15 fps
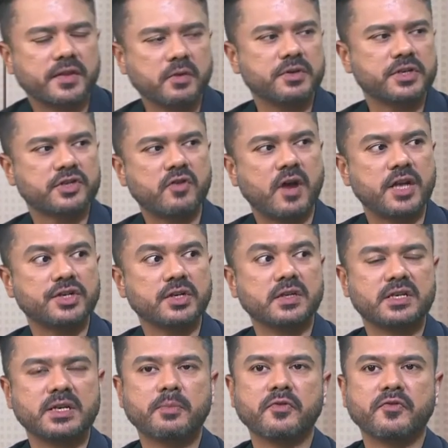I think we're just scratching
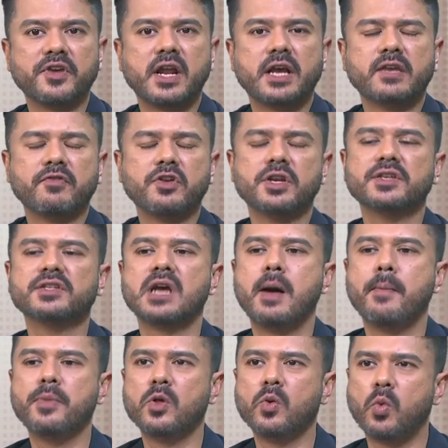the tip of it. I'll give you an
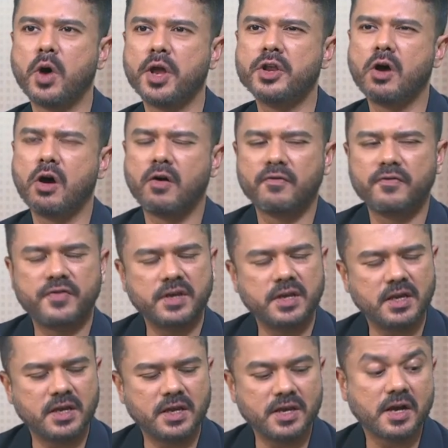example. One of
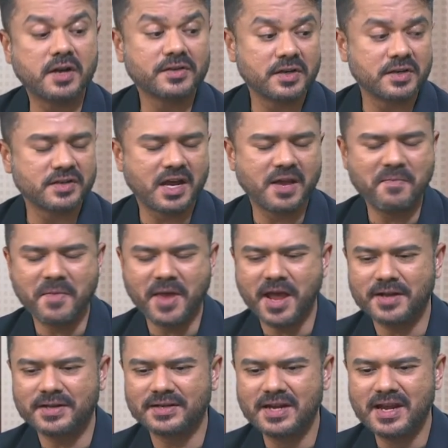the youngsters I
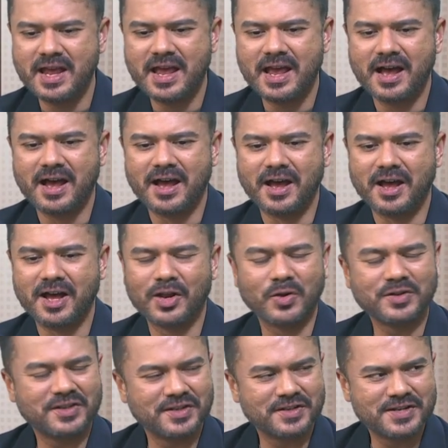met, uh,
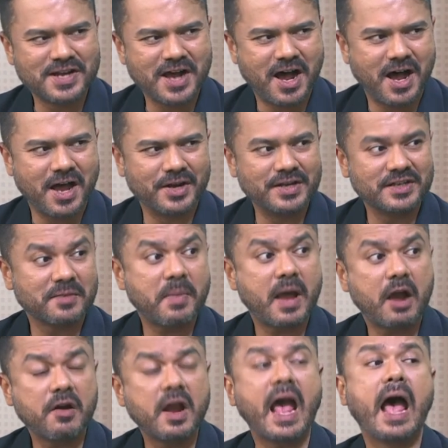Aloysius Gan, he's a
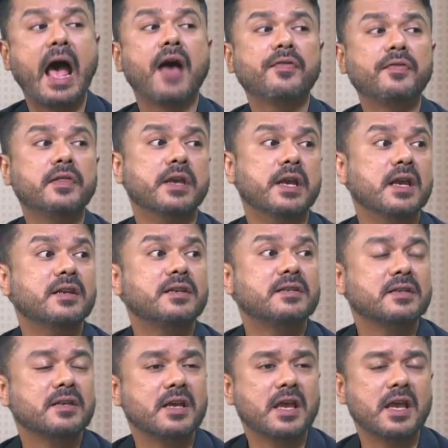para
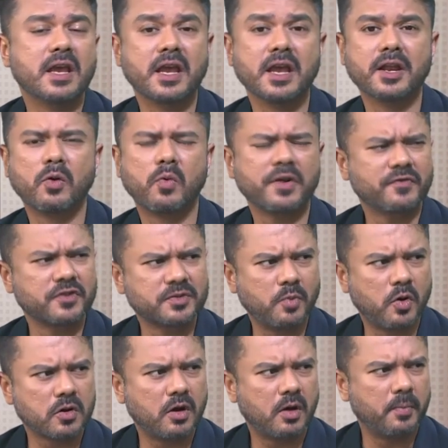athlete in a wonderful
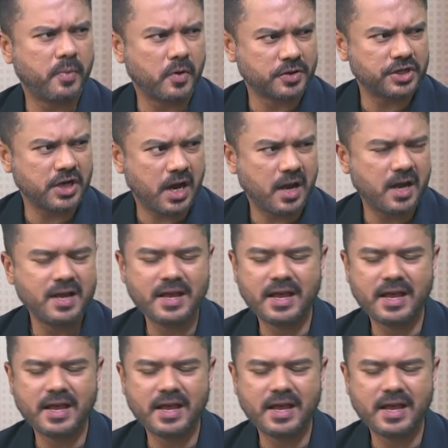sport called Boccia.